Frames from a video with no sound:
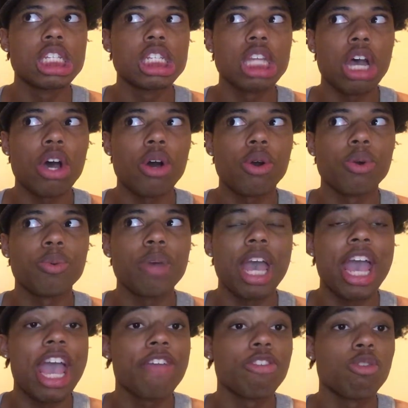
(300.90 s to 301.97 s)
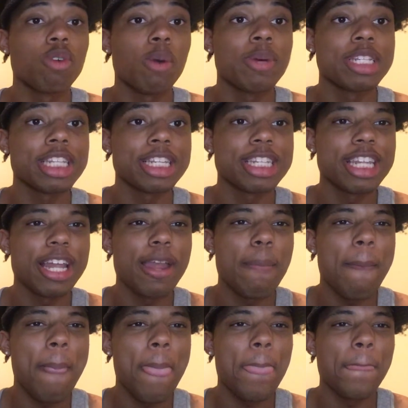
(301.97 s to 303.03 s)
So everyone was asleep.